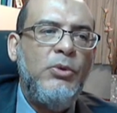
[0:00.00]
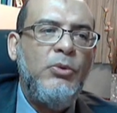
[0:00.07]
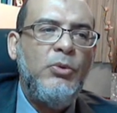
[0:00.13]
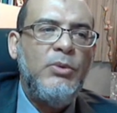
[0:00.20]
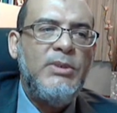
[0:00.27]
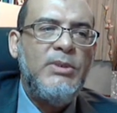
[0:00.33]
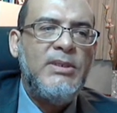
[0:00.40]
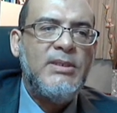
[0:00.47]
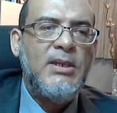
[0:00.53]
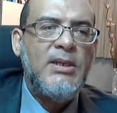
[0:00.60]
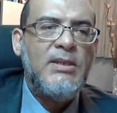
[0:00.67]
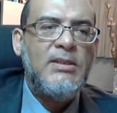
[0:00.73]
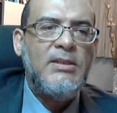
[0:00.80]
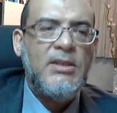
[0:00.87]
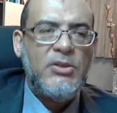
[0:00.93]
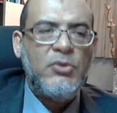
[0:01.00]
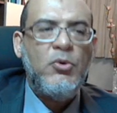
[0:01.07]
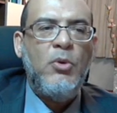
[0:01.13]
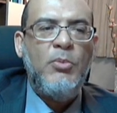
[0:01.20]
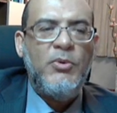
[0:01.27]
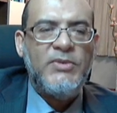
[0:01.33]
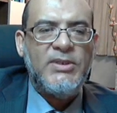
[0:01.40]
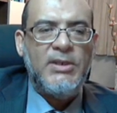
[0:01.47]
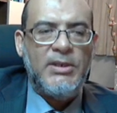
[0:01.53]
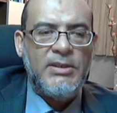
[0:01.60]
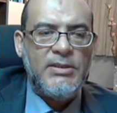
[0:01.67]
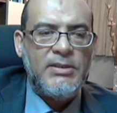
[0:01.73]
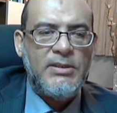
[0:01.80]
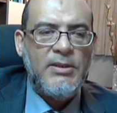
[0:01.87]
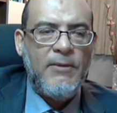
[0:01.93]
to discuss the scope of
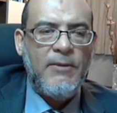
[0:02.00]
science.